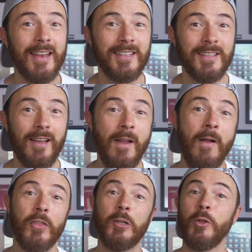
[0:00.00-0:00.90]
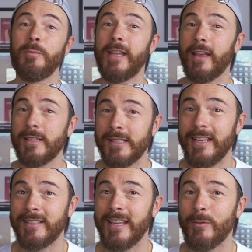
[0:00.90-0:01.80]
editor, the Loupedeck C
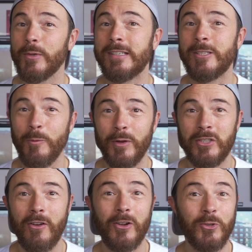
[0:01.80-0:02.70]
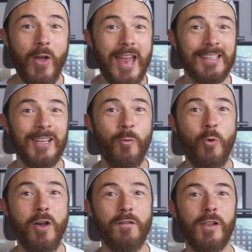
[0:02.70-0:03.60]
T will supercharge your editing
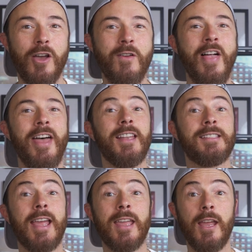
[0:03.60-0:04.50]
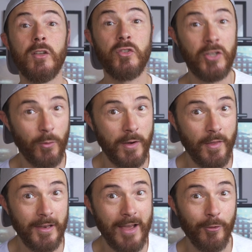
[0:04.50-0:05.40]
workflow and take it to
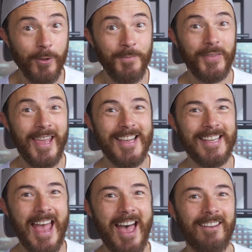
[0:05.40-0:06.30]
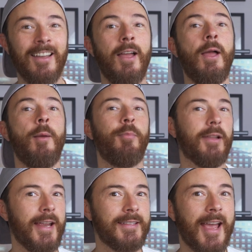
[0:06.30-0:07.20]
another level. Here's how.
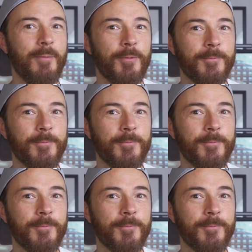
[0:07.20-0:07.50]
Play tape.